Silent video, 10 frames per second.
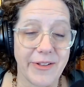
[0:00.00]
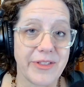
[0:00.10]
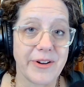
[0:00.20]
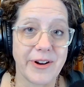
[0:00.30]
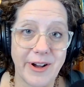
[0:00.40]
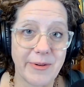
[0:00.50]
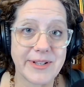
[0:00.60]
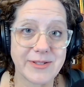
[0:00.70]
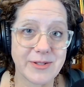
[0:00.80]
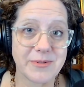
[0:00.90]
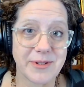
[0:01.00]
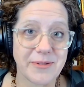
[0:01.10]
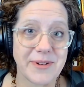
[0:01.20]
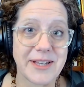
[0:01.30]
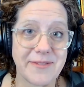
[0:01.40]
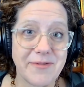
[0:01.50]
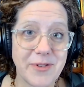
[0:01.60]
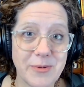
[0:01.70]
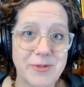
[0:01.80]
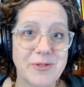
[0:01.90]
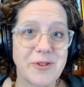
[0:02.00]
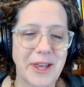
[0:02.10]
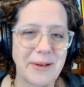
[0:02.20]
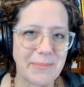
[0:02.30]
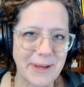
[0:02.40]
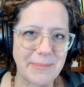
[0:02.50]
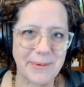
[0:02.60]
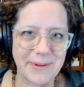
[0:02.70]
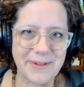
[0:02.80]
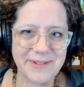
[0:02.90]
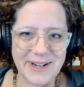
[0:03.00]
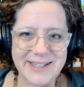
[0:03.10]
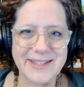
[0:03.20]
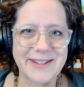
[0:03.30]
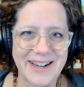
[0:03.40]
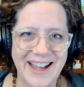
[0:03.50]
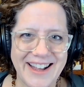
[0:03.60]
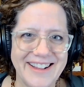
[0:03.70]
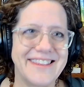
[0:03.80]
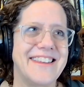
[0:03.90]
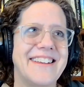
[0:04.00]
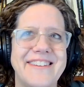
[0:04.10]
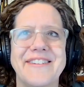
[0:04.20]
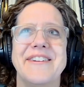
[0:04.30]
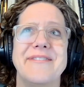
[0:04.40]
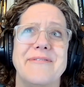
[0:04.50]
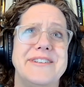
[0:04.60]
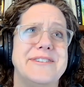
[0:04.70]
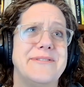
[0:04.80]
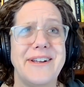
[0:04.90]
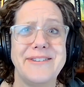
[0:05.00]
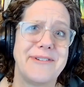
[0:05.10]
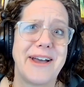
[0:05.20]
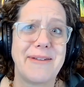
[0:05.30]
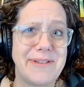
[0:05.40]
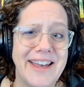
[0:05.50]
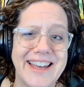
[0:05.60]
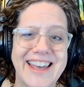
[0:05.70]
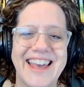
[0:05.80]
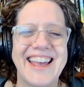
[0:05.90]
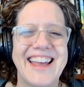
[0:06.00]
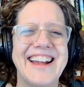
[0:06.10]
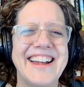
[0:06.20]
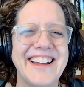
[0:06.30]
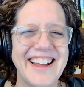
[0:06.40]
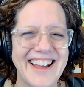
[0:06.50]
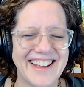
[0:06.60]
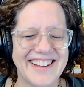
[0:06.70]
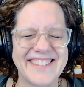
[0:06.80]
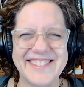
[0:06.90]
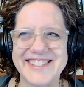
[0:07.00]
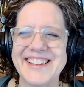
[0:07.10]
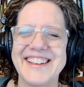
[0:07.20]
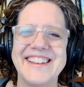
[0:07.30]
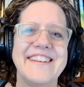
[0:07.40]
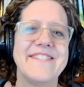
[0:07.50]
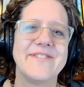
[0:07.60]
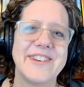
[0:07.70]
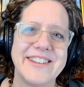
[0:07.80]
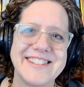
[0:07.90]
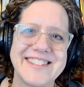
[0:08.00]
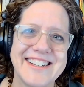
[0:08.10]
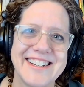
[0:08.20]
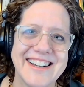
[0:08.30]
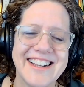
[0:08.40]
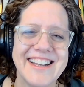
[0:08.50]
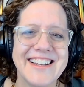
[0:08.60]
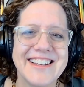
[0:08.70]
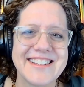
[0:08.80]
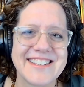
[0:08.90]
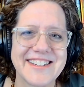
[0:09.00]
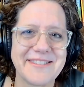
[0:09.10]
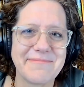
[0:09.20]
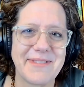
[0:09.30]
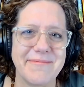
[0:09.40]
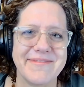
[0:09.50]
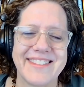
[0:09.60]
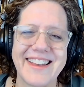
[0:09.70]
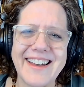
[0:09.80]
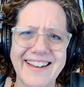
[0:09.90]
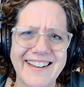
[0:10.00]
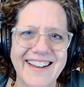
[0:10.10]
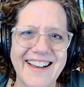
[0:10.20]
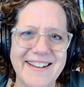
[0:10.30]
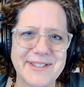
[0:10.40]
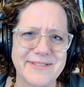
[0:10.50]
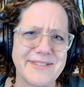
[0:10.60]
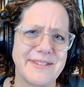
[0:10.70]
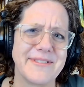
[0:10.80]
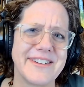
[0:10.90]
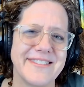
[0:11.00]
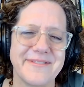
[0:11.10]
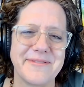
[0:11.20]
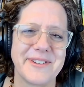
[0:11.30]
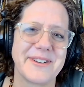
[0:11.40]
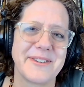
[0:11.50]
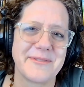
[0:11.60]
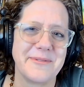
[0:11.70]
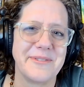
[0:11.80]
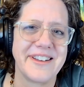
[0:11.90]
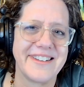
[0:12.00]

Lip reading: there are always 2 or 3 confused looking people scratching their heads going, which one do I pick? And I always volunteer to help them. Yeah, absolutely. What a cool